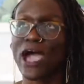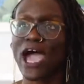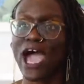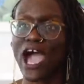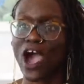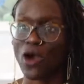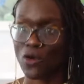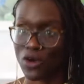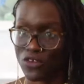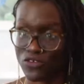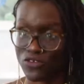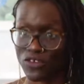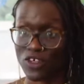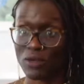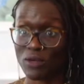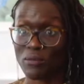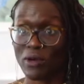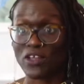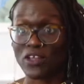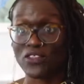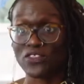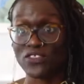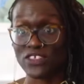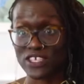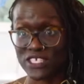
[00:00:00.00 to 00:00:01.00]
powerful
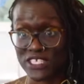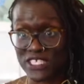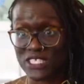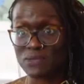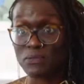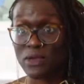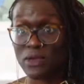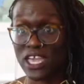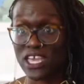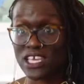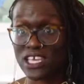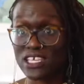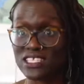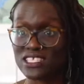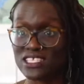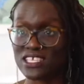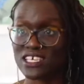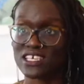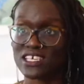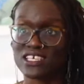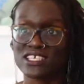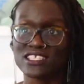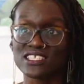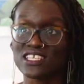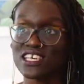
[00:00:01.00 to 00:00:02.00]
about this
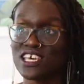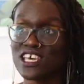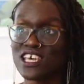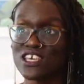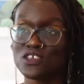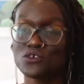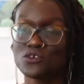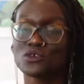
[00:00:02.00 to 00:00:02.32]
space is